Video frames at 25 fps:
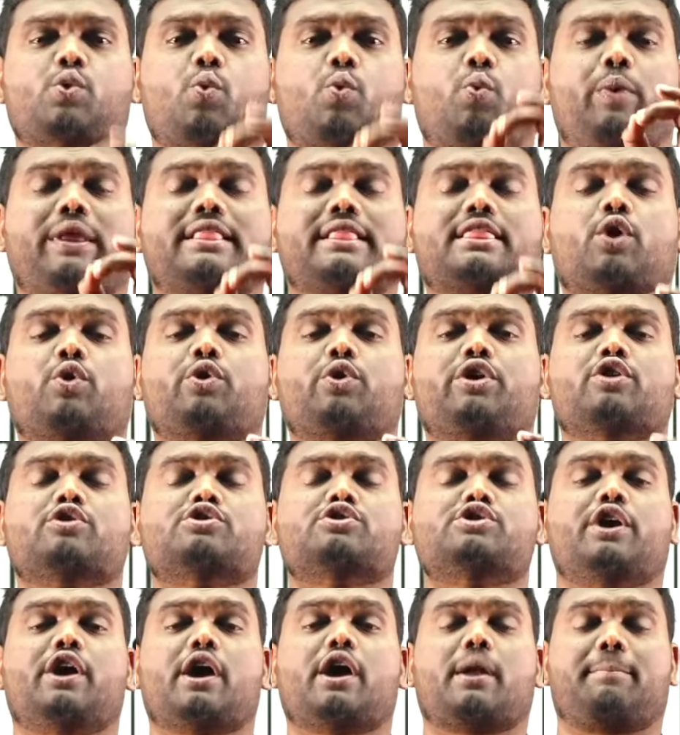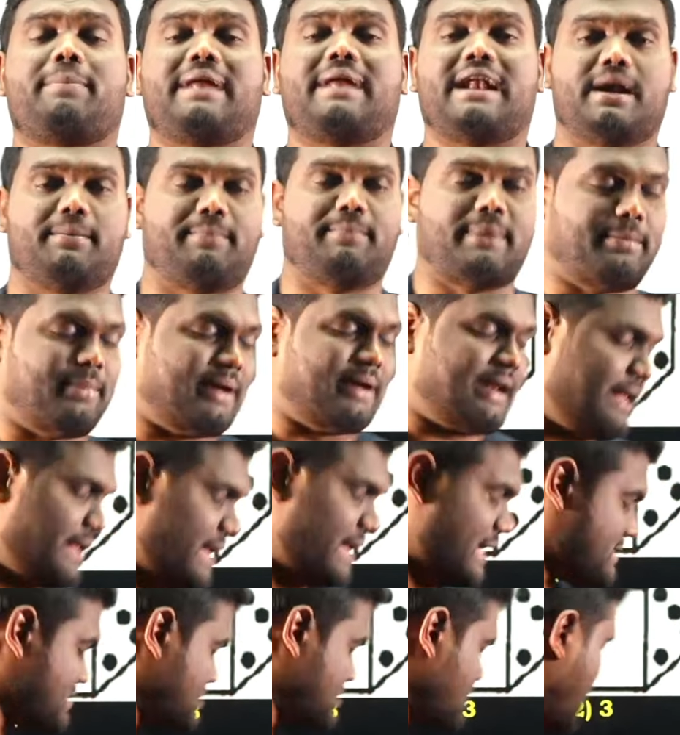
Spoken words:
without using your pen and paper. Yes,